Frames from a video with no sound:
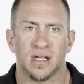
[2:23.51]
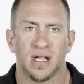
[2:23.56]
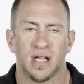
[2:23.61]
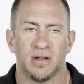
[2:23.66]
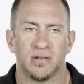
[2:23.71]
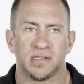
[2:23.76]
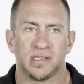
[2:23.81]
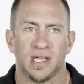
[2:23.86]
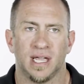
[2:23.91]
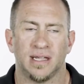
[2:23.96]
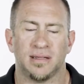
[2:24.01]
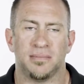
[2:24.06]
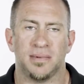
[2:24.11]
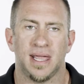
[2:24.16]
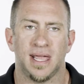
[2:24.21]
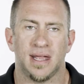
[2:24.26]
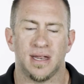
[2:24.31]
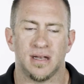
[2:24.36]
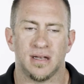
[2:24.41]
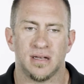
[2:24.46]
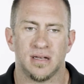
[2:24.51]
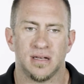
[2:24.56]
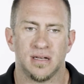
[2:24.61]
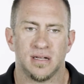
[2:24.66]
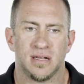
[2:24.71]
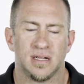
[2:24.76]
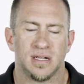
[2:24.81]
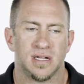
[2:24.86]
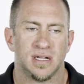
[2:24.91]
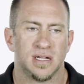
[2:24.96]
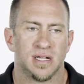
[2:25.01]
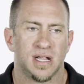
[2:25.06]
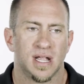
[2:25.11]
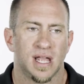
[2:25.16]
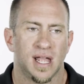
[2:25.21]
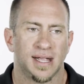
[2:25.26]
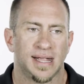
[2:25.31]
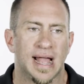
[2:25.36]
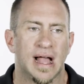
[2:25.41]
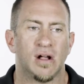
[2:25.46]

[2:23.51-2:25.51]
I was like, man, like,